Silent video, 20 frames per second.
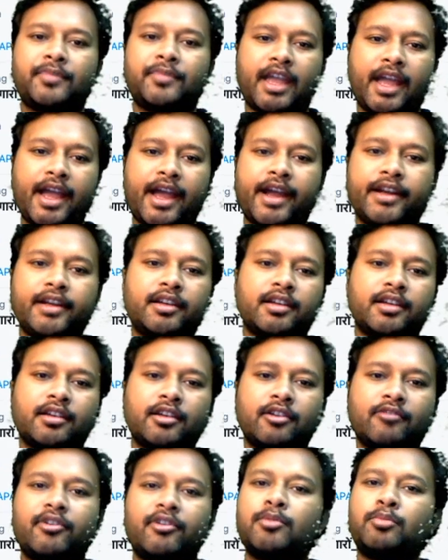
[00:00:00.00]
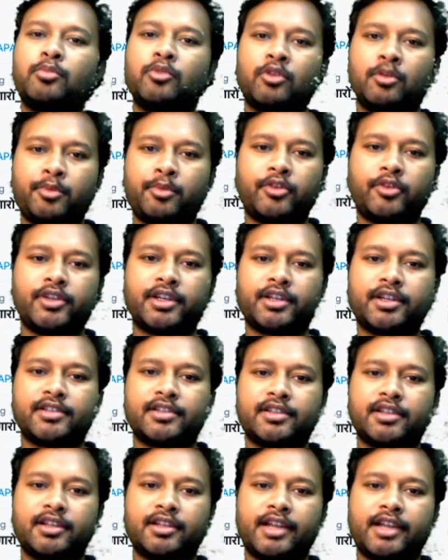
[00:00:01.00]
and one more project is
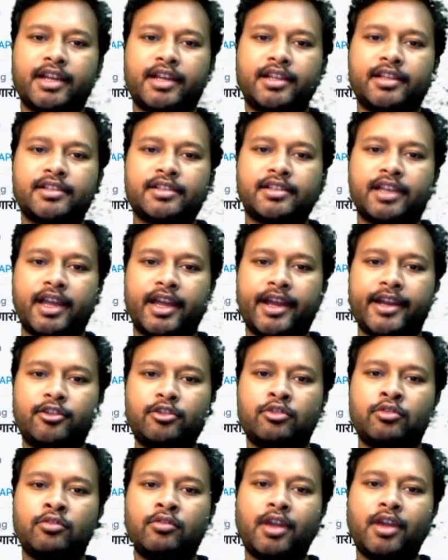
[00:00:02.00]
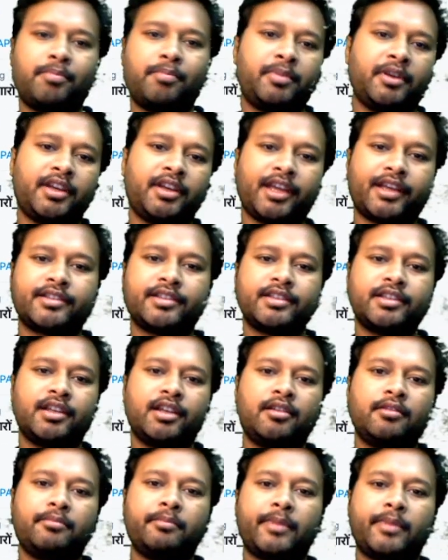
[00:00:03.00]
there, that is
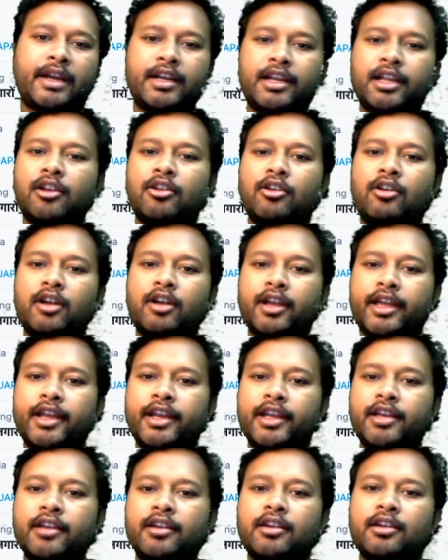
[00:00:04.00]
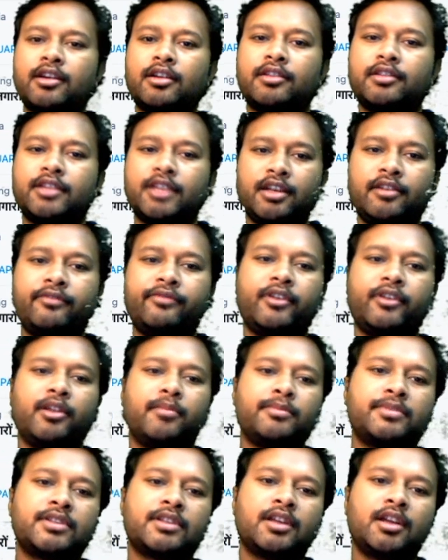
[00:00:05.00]
heteroepitaxial metal organic thin
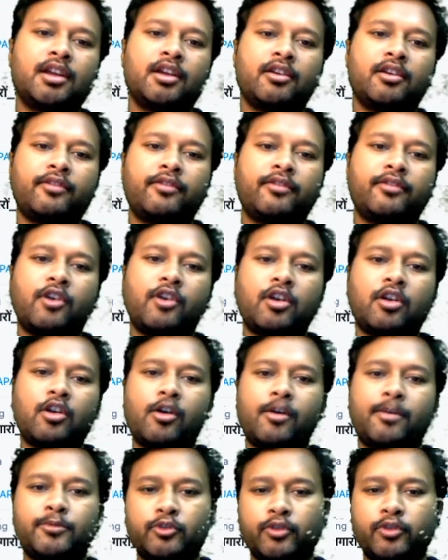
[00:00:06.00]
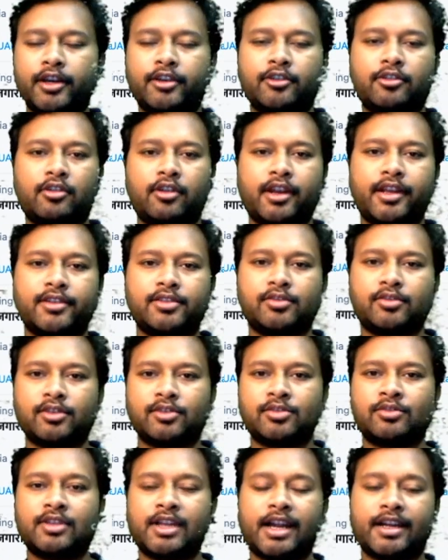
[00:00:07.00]
films for optoelectronics. Okay,
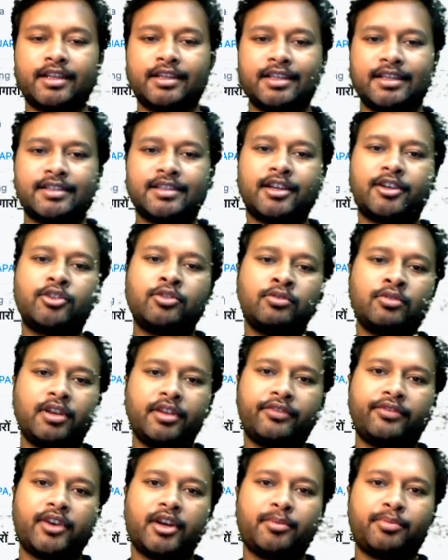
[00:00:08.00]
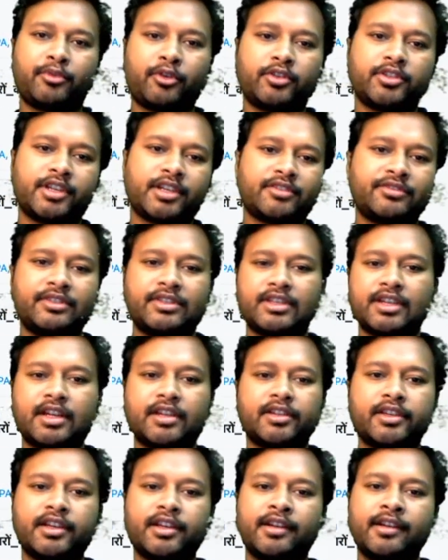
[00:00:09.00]
so that these are two different projects which are
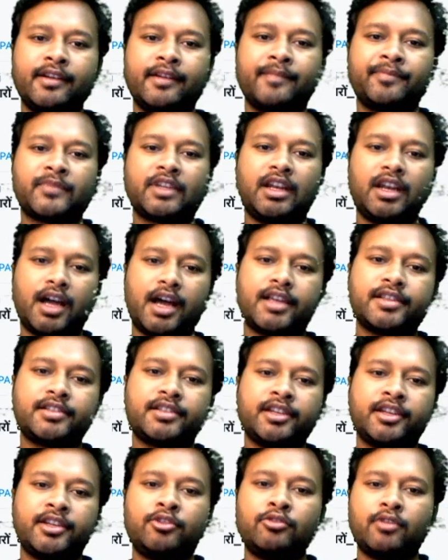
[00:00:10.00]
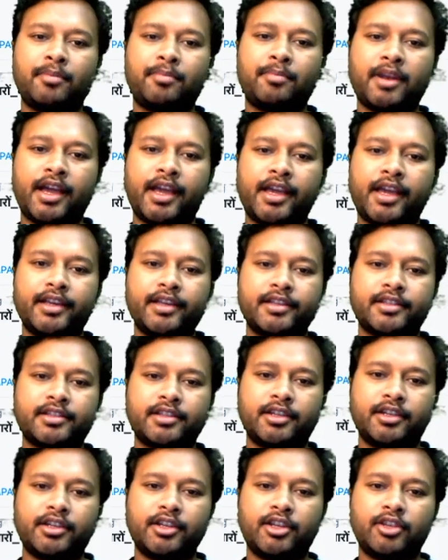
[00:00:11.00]
there. Last date to apply is
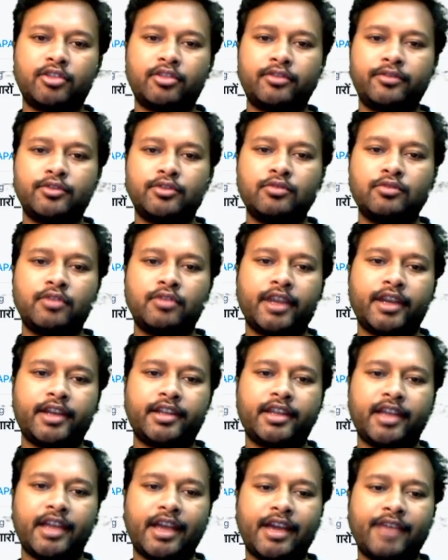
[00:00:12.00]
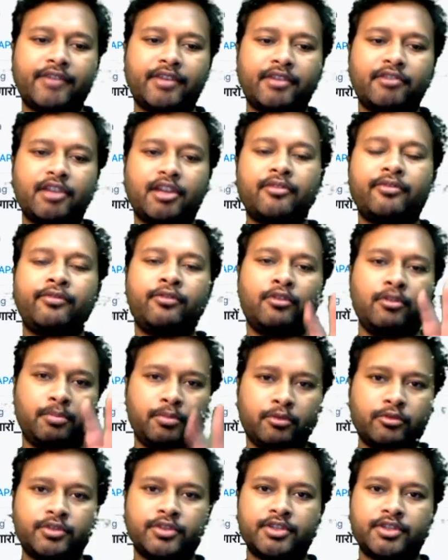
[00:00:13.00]
30th of June, and they have given a full
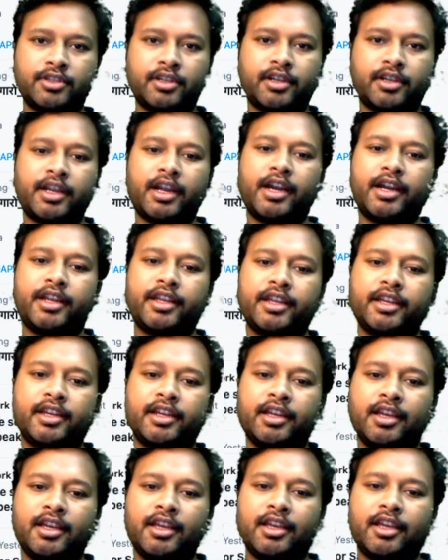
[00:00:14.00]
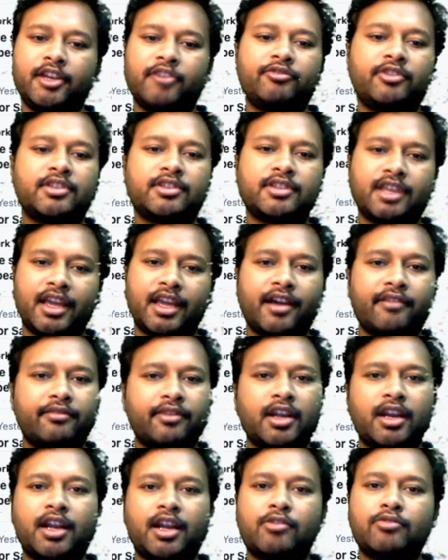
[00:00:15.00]
poster regarding it, in which they have
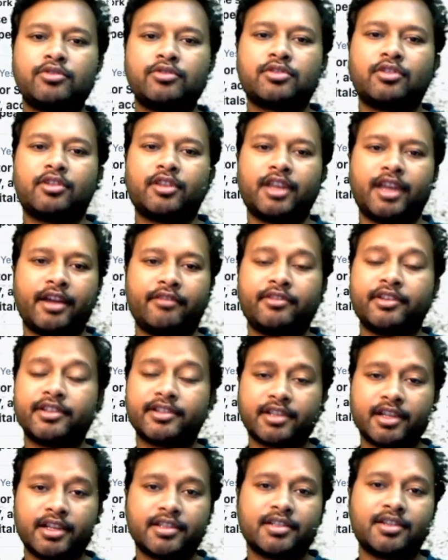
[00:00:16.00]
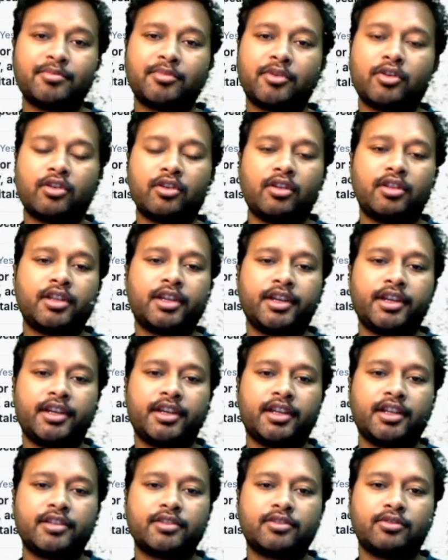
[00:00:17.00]
announced or they have discussed about all the
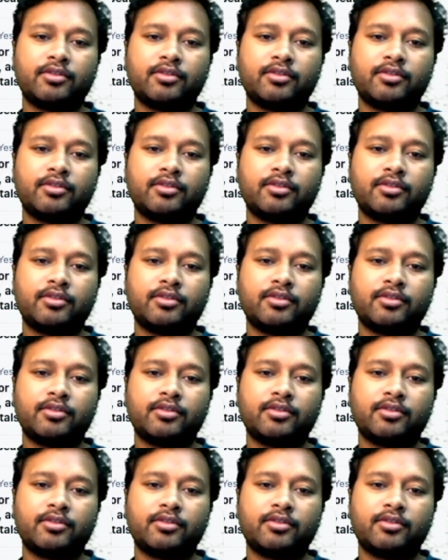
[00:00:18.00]
details. So